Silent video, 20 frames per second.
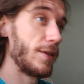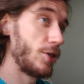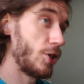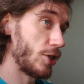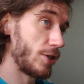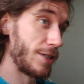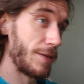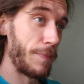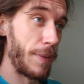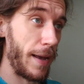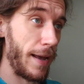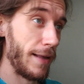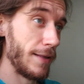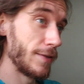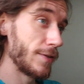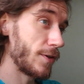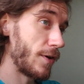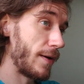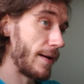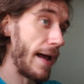just
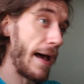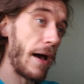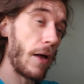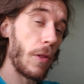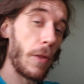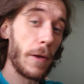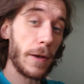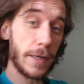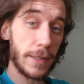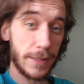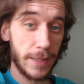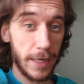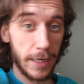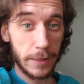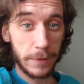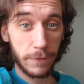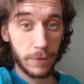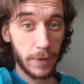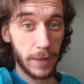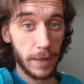depends on how long it
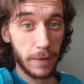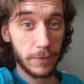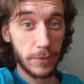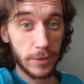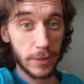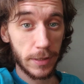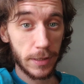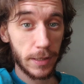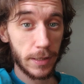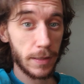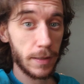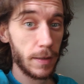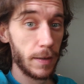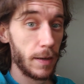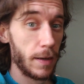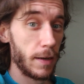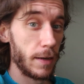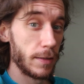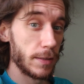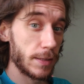takes for them to
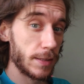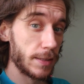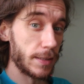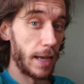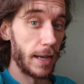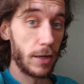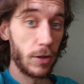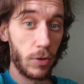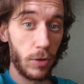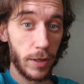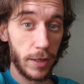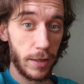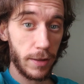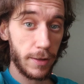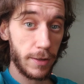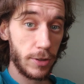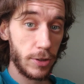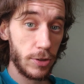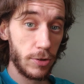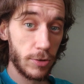cycle
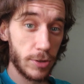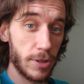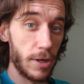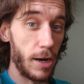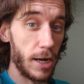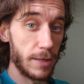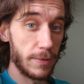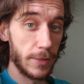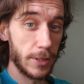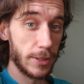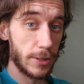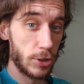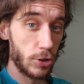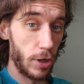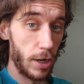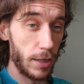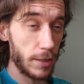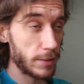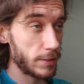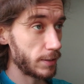in the new autonomous
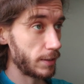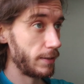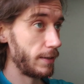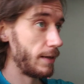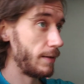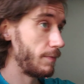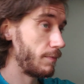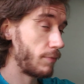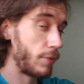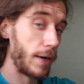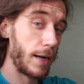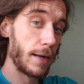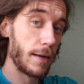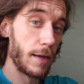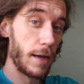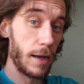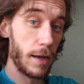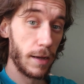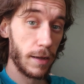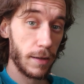trucks and then
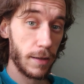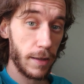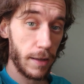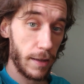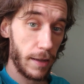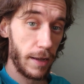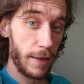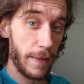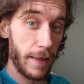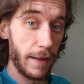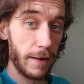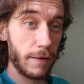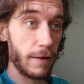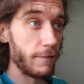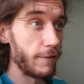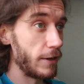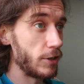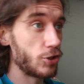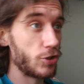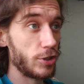and then
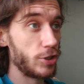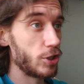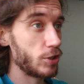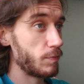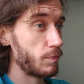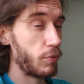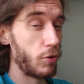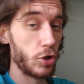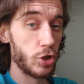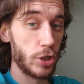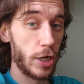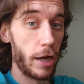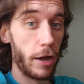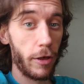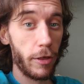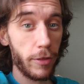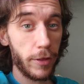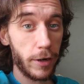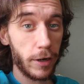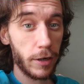eventually just push
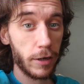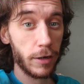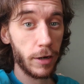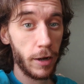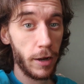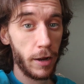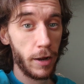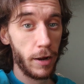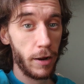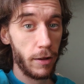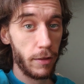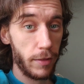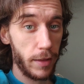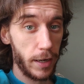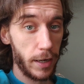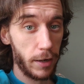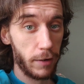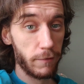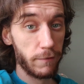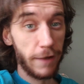out their
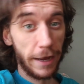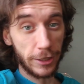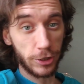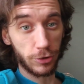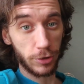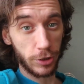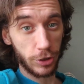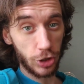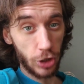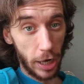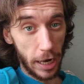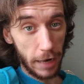veteran